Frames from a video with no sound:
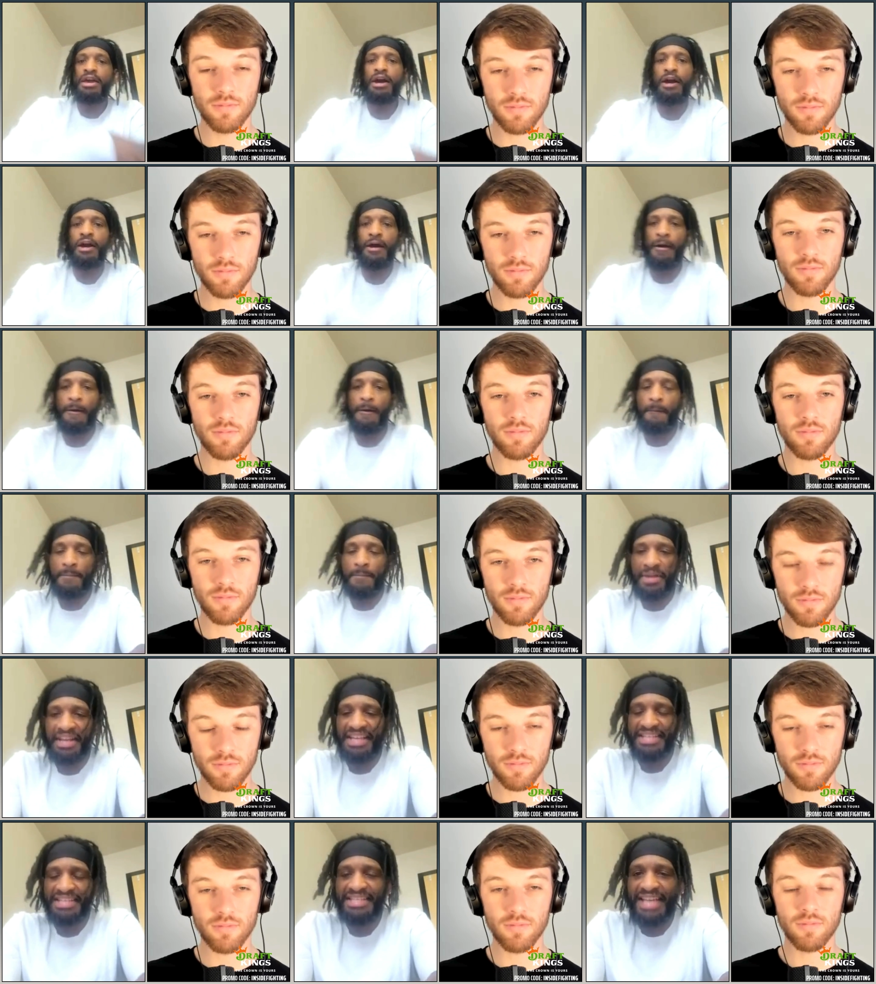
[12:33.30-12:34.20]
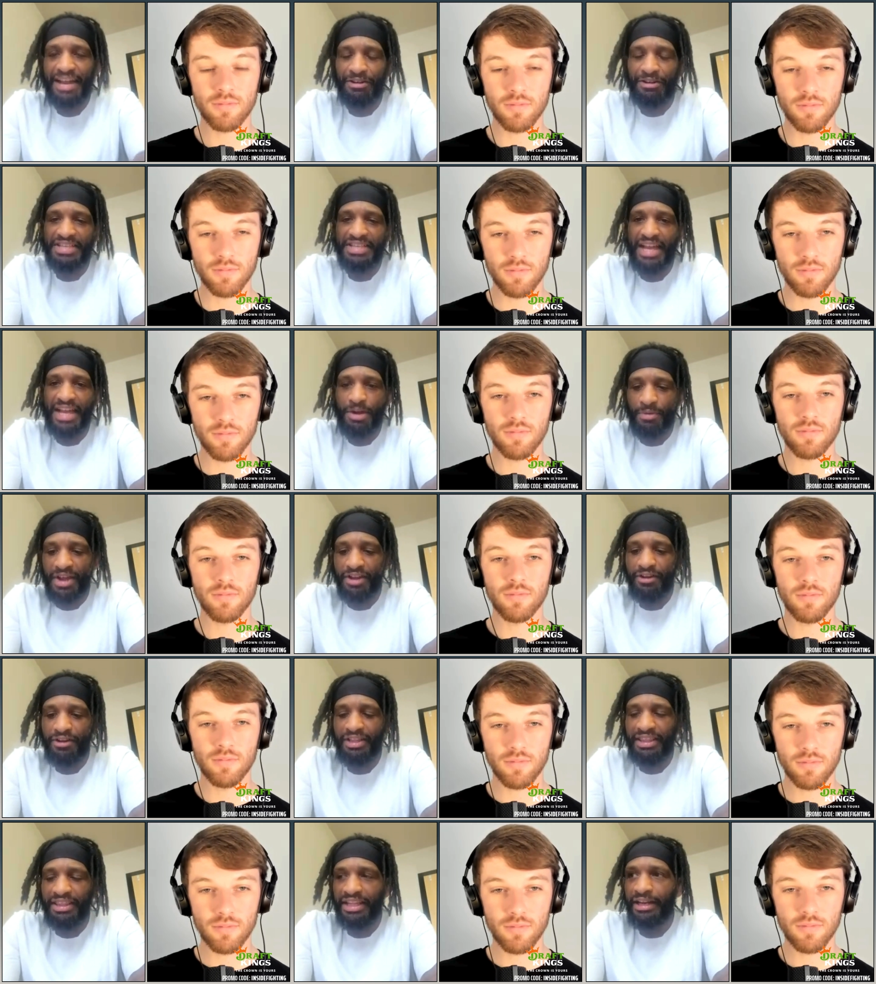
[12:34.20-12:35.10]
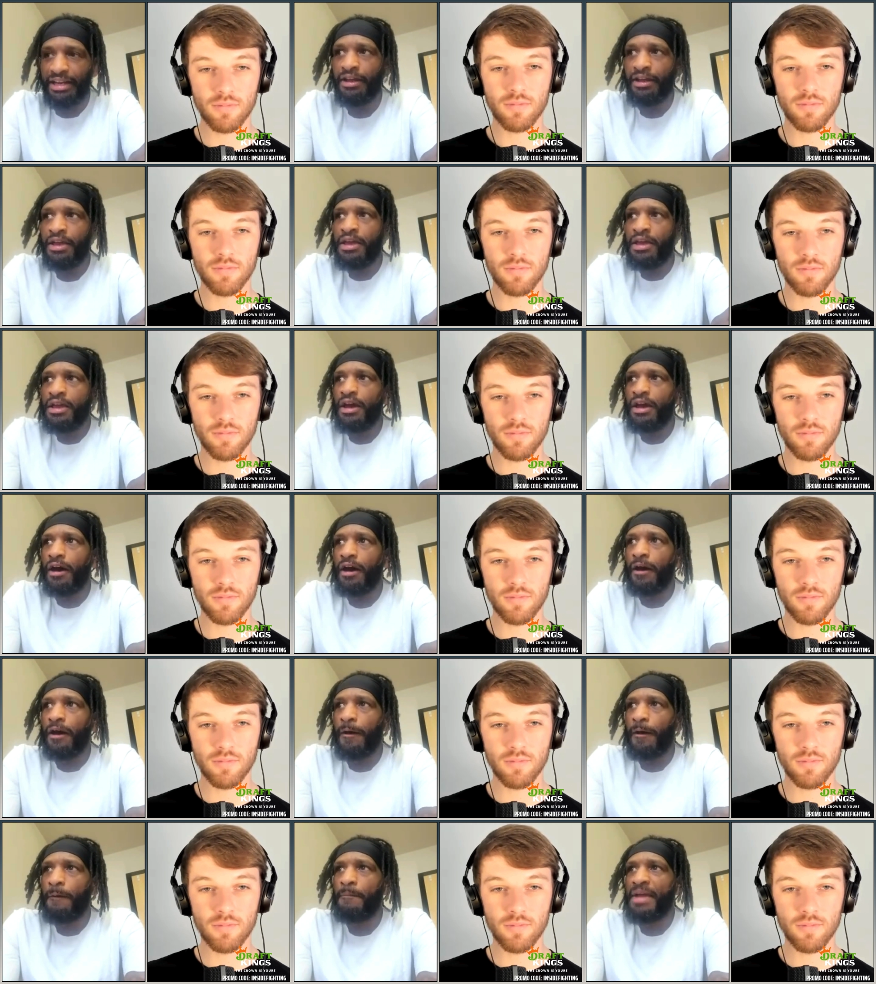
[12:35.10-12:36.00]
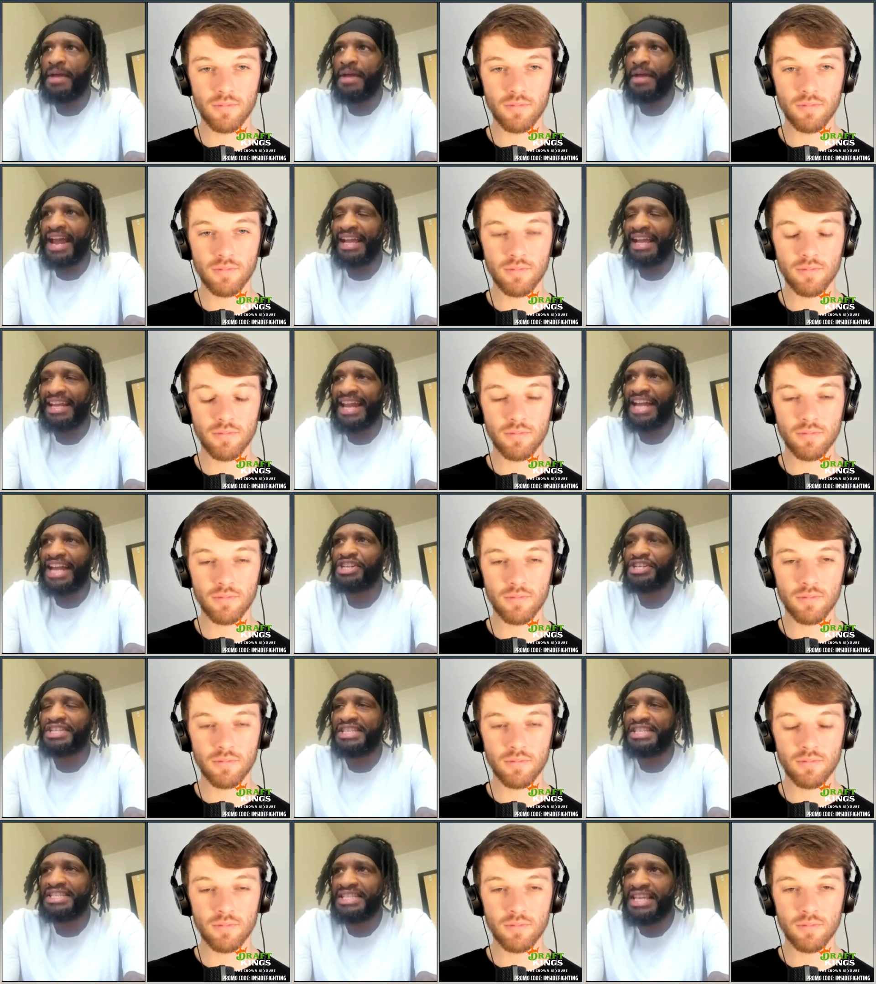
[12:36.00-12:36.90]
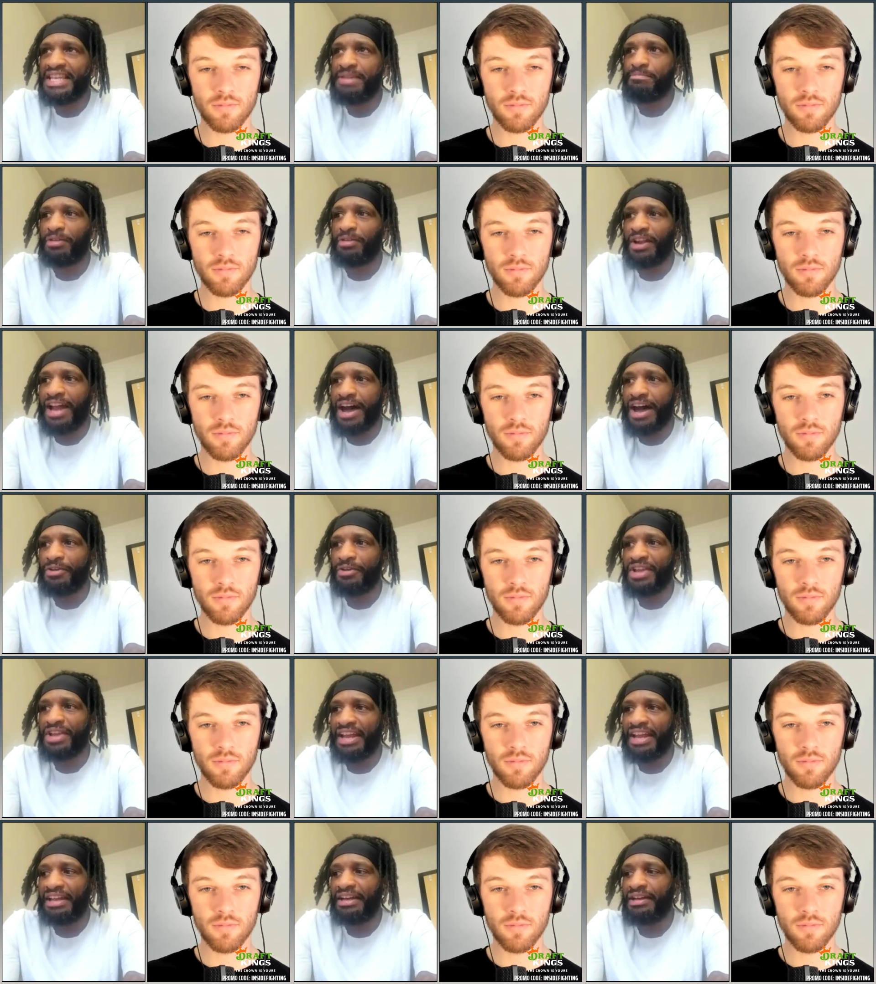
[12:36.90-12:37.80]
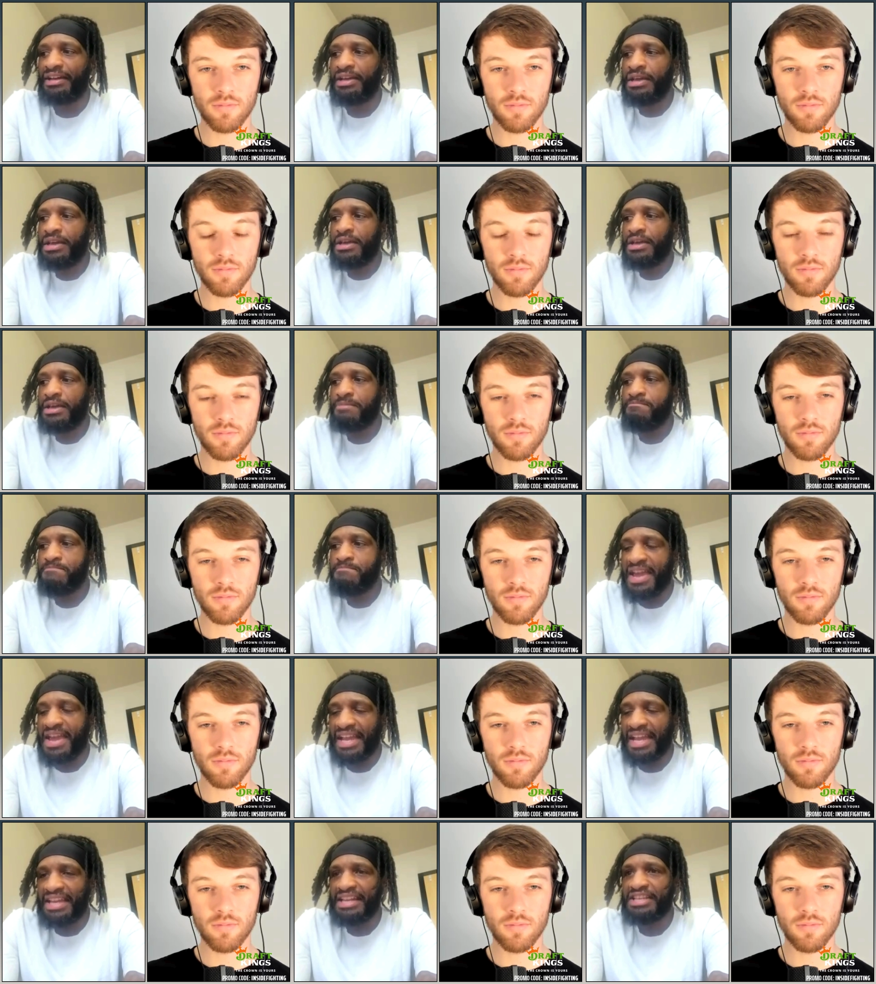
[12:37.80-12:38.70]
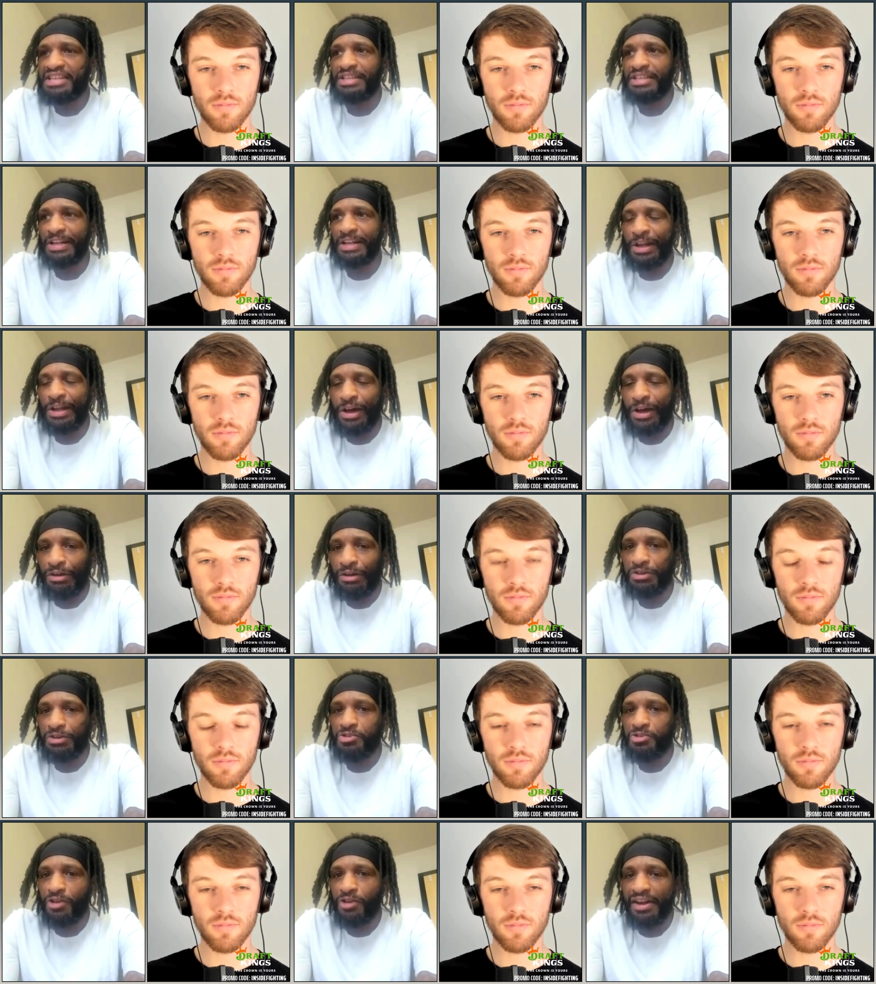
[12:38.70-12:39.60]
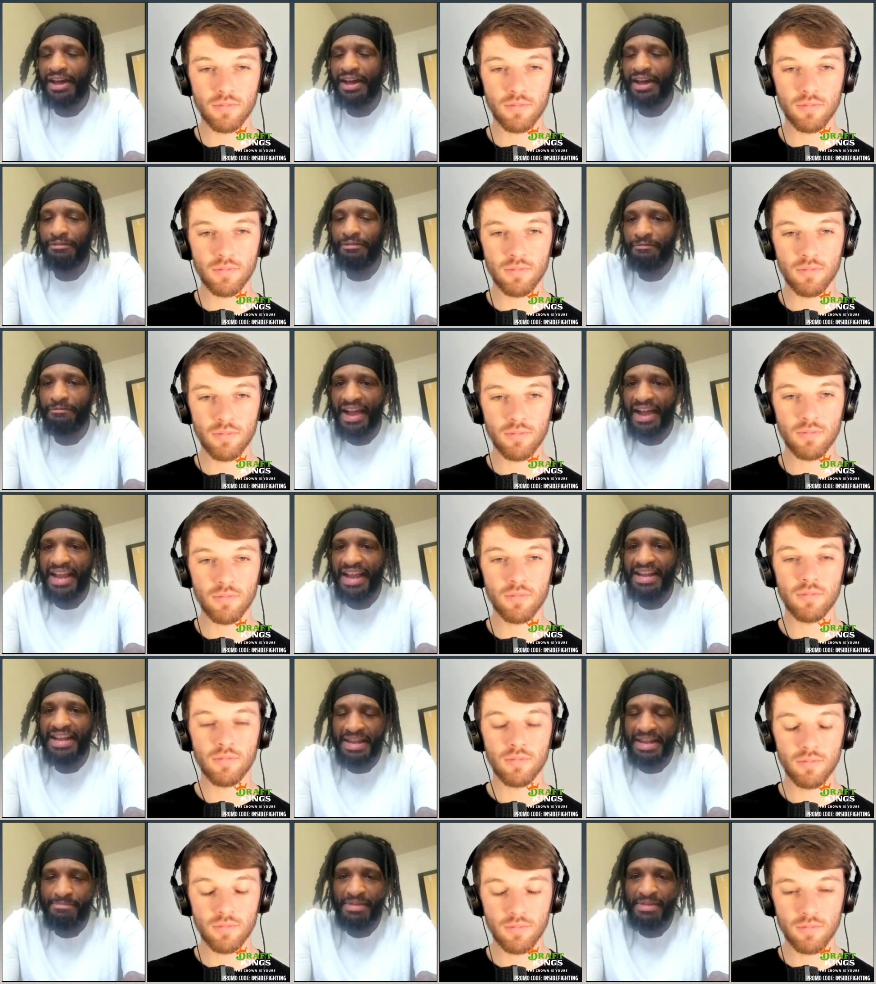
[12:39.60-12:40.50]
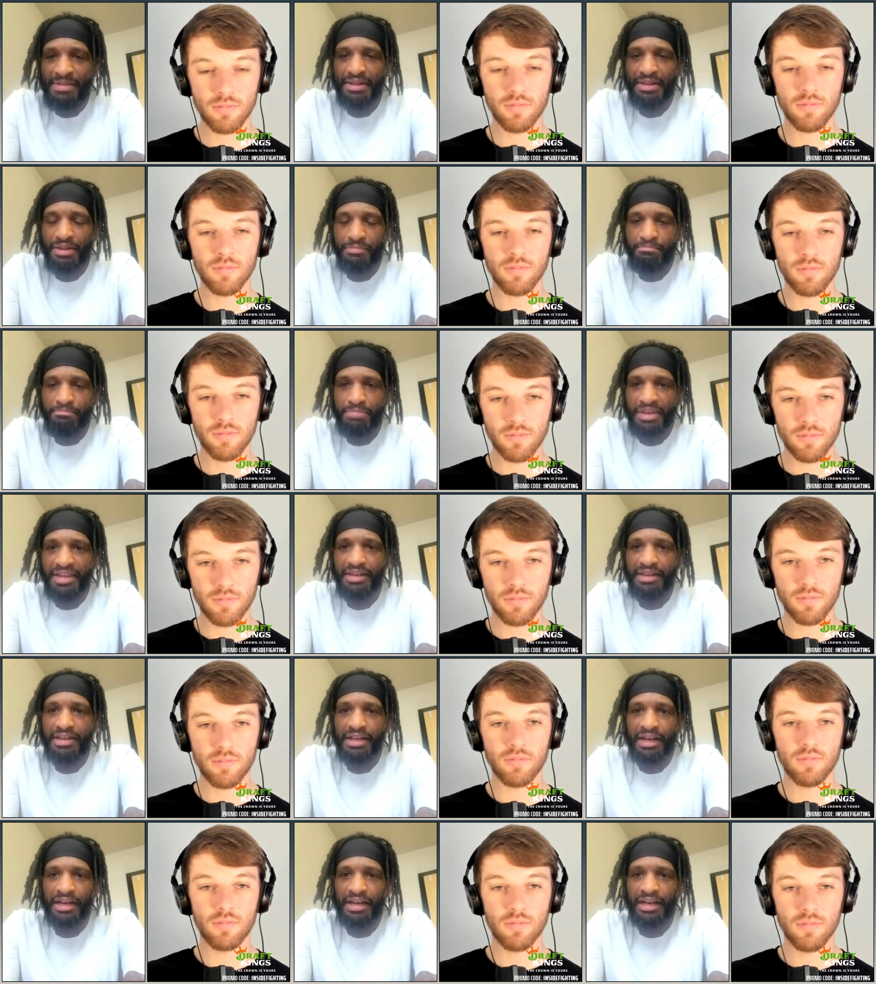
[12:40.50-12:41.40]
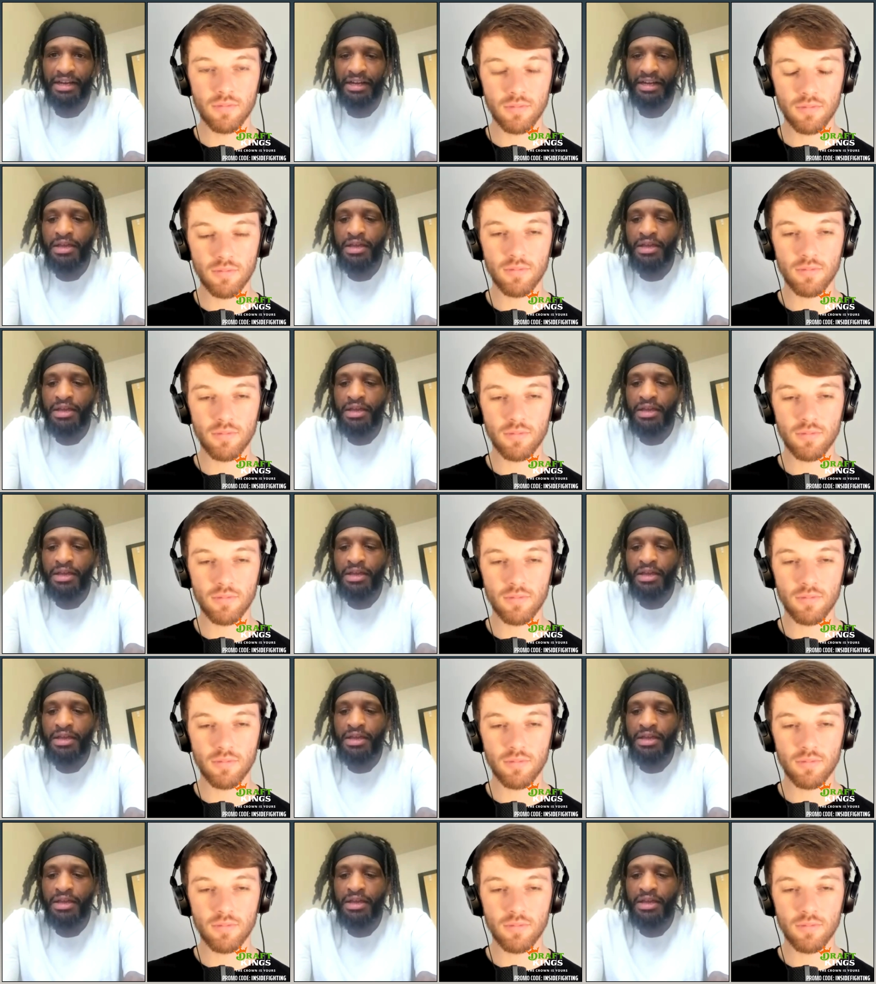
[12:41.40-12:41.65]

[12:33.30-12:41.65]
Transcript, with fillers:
Speaker 1: um, and it gets tighter and tighter while you're in there. Um, and I can actually see Belal kind of making this a long, drawn out fight and being able to beat uh,